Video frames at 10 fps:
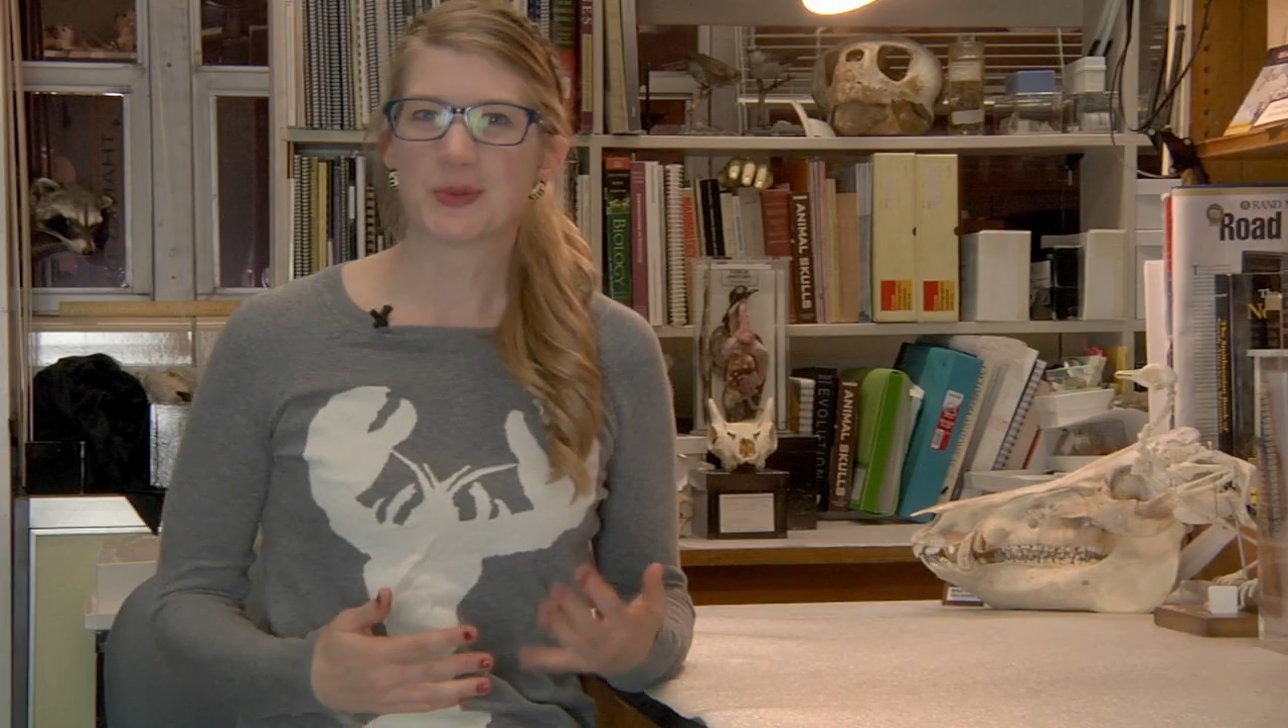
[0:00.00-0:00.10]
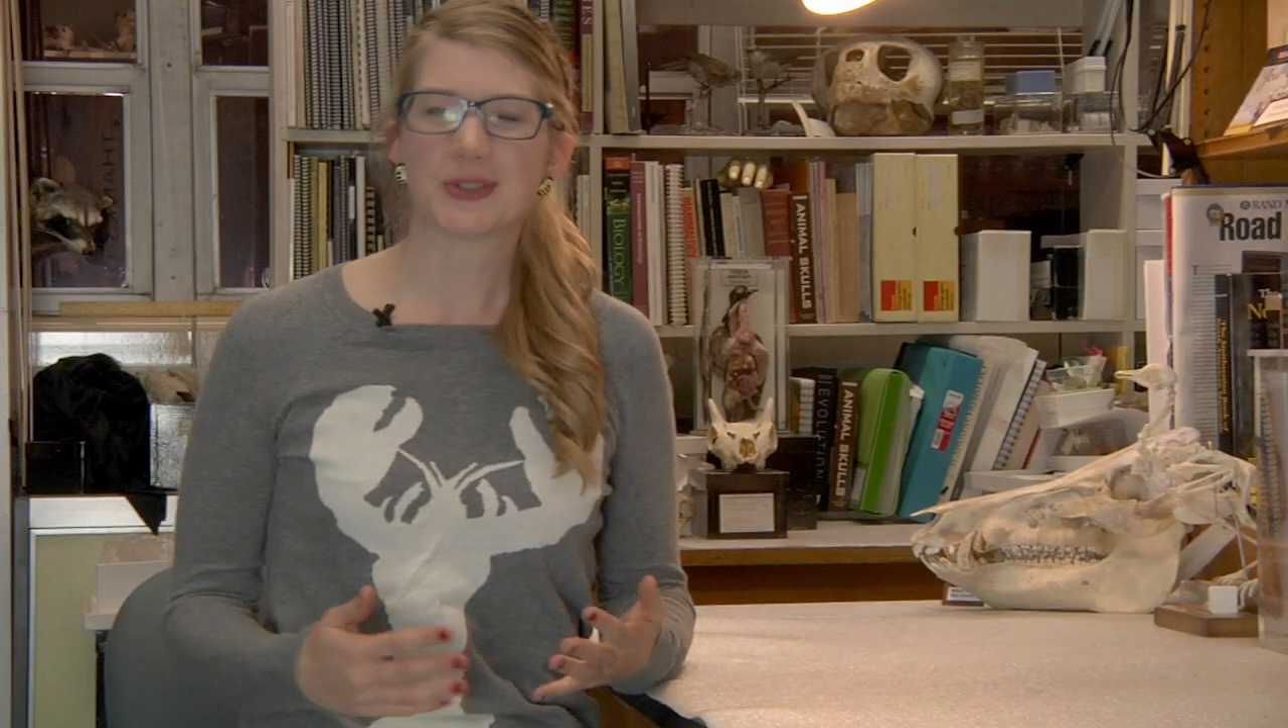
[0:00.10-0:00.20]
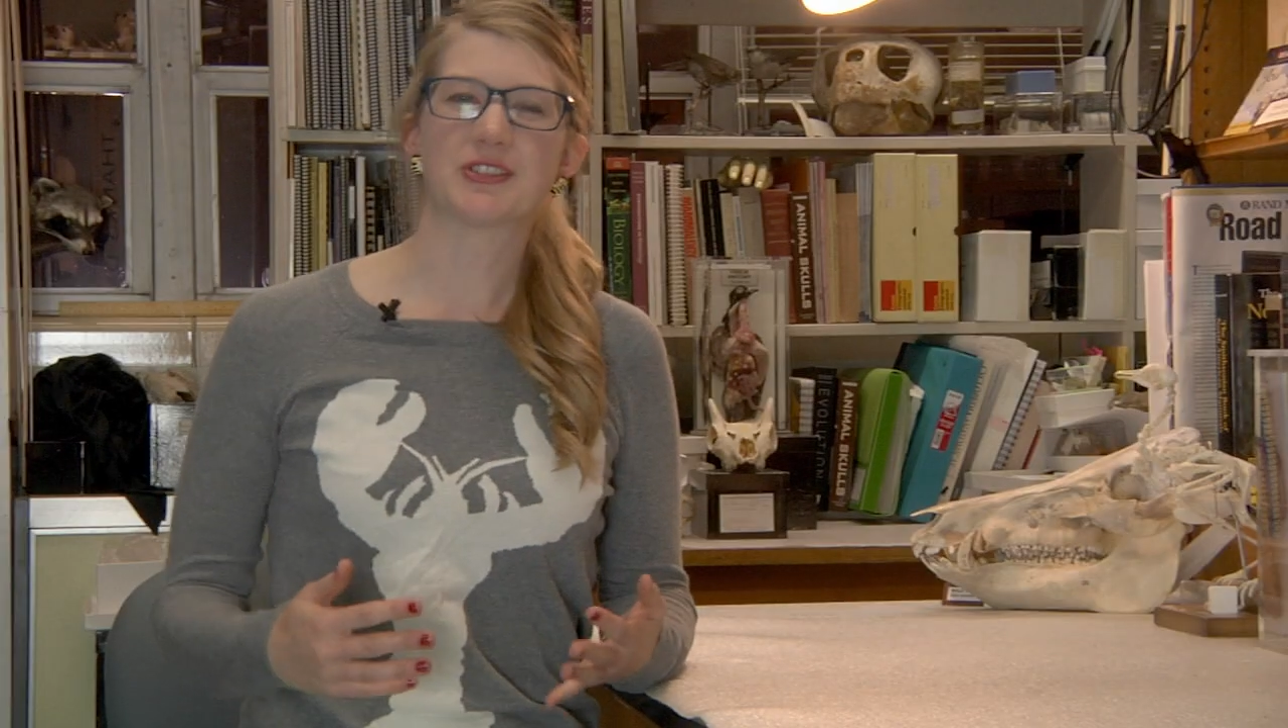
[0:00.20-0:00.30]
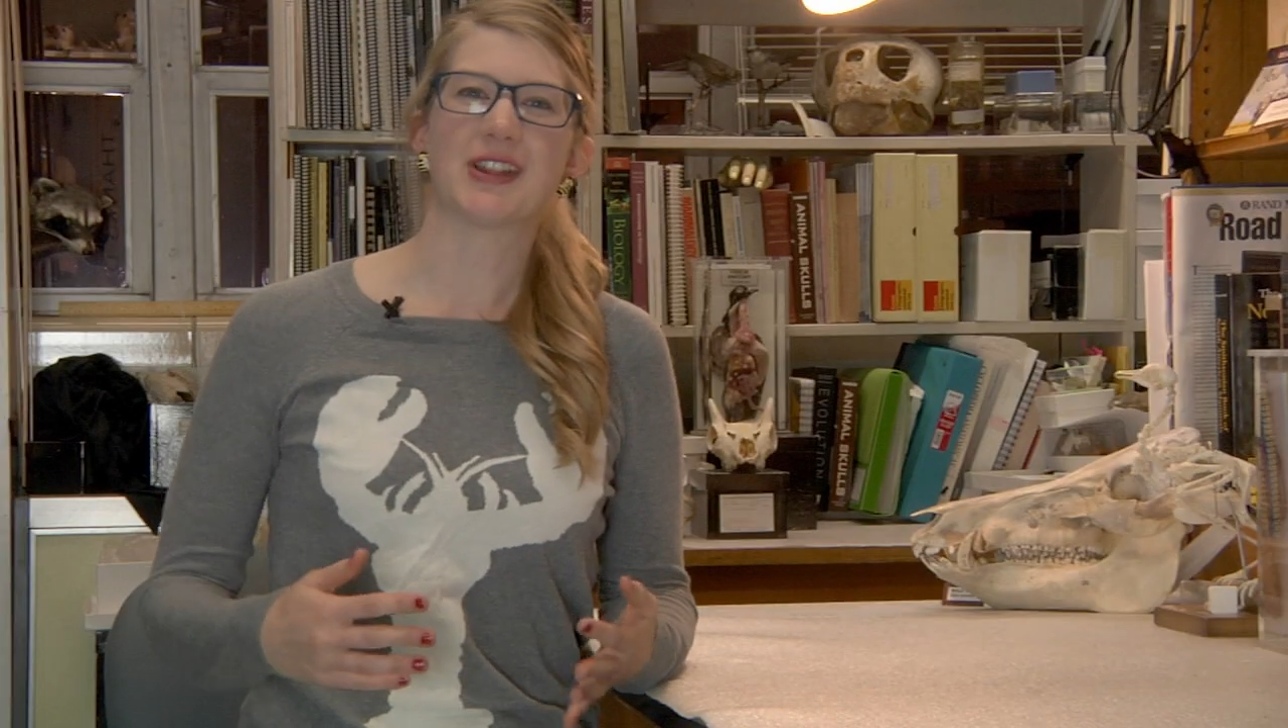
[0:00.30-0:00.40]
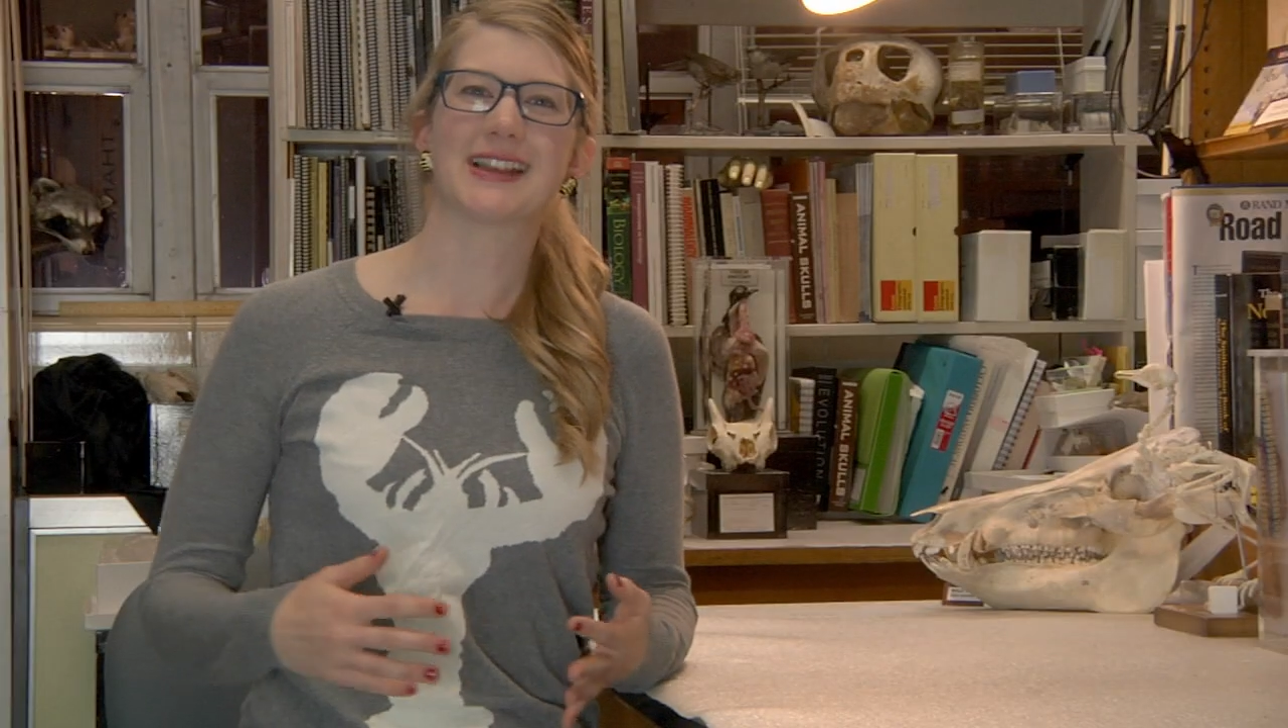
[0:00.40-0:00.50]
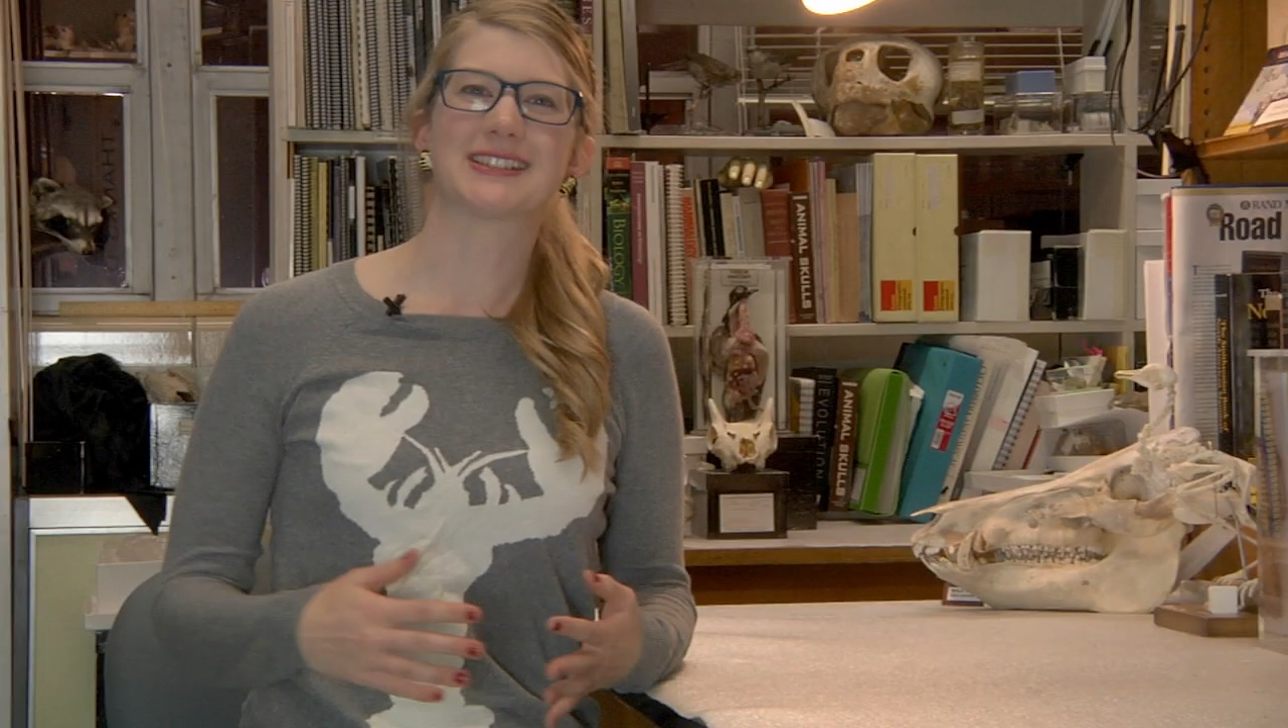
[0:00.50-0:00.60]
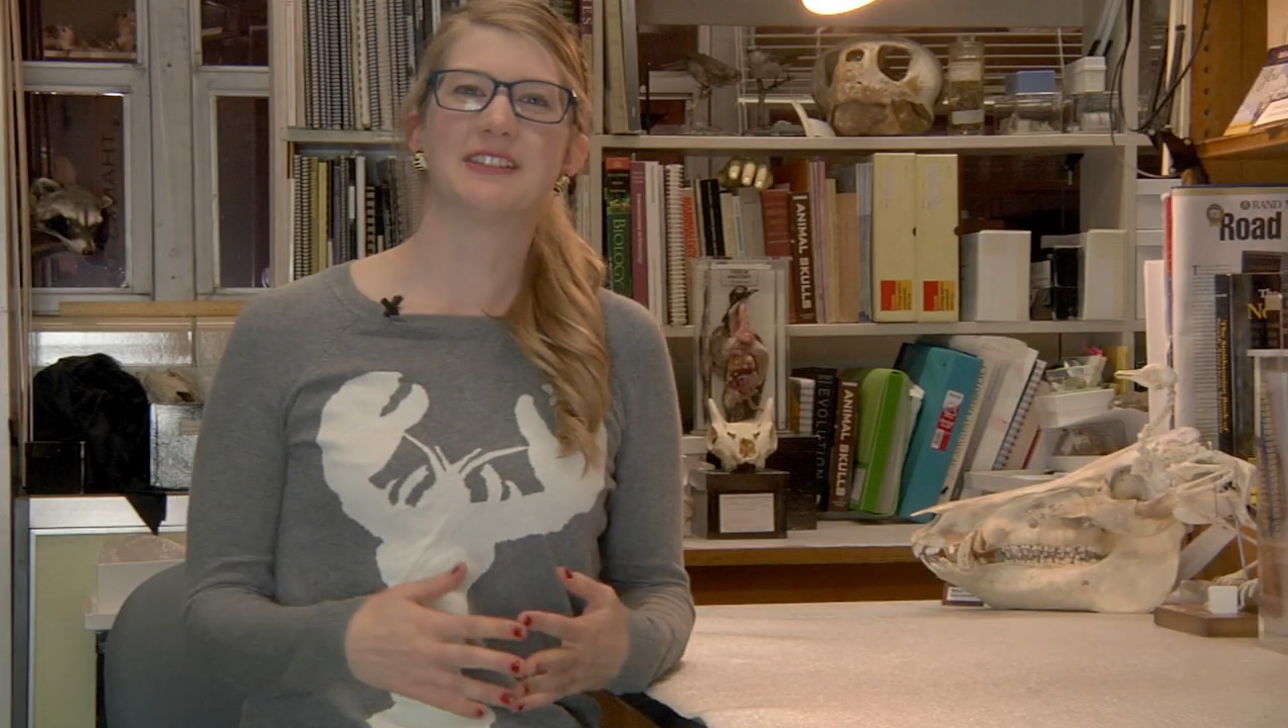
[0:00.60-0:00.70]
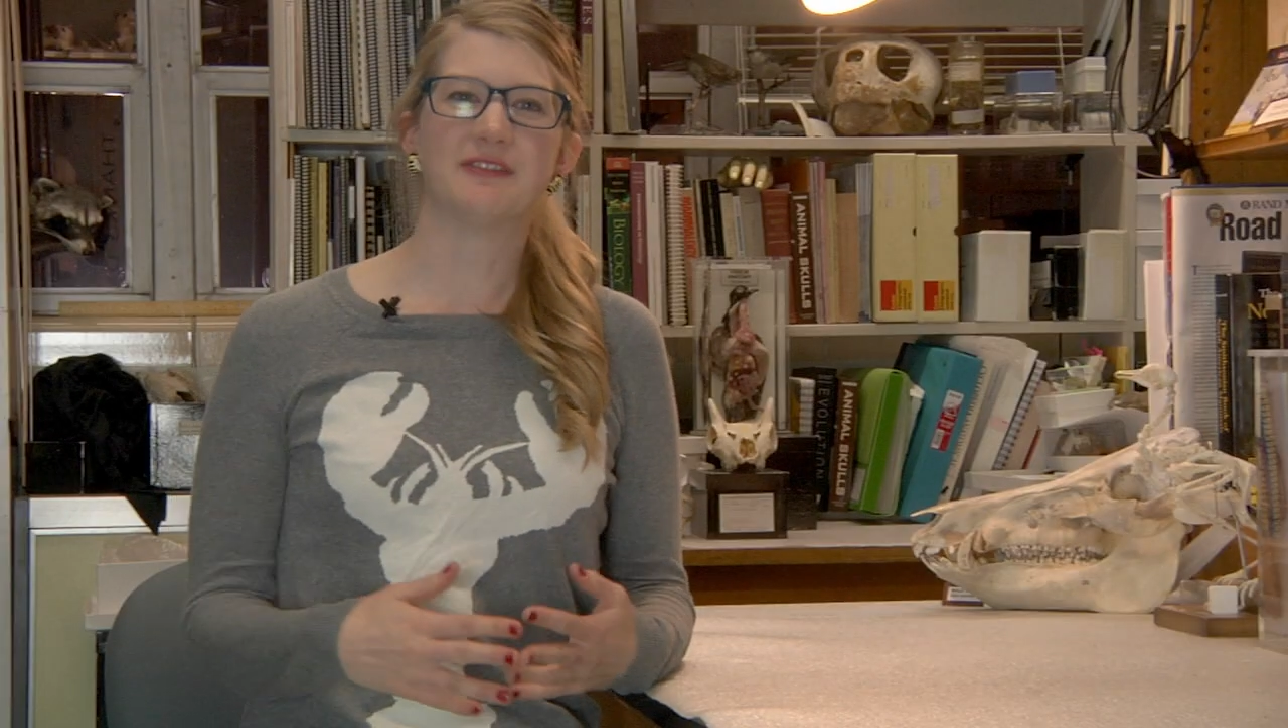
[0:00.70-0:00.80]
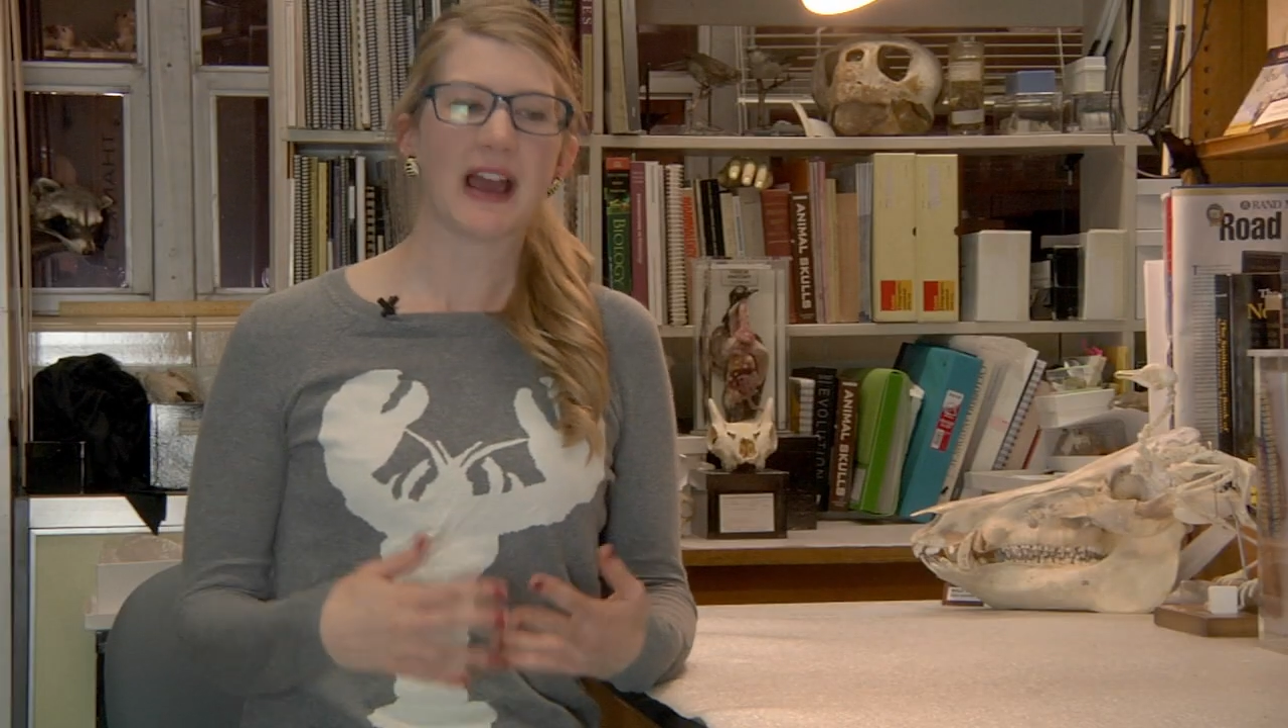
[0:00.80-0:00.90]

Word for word: to extract enough